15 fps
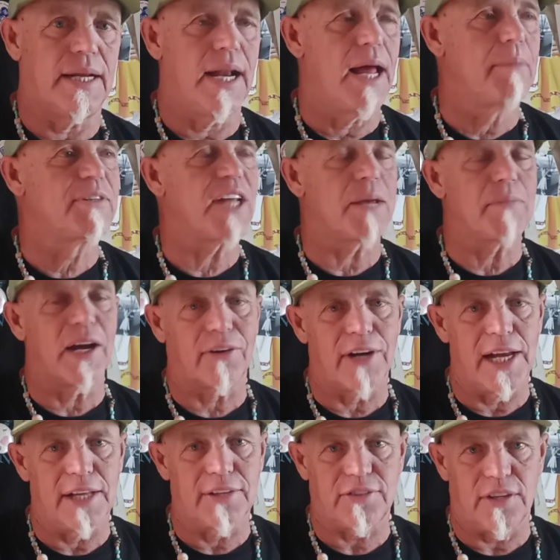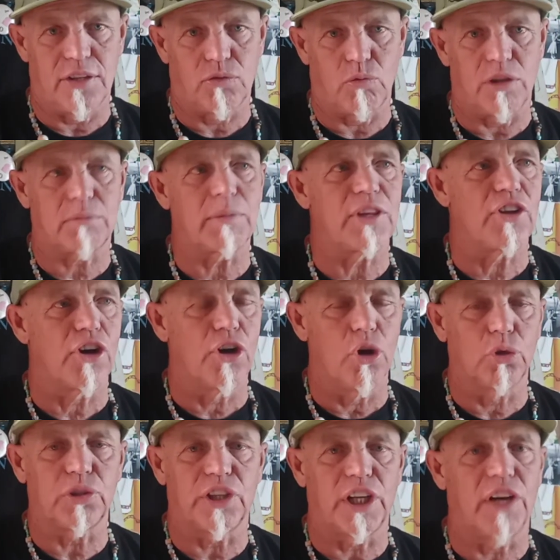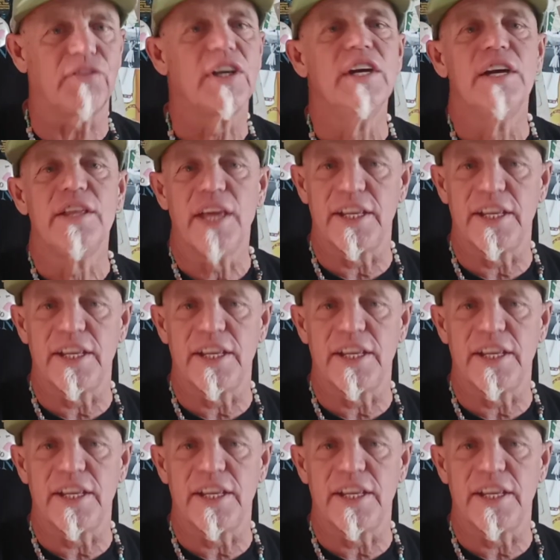And I'm taking my grandsons with me. They're old enough.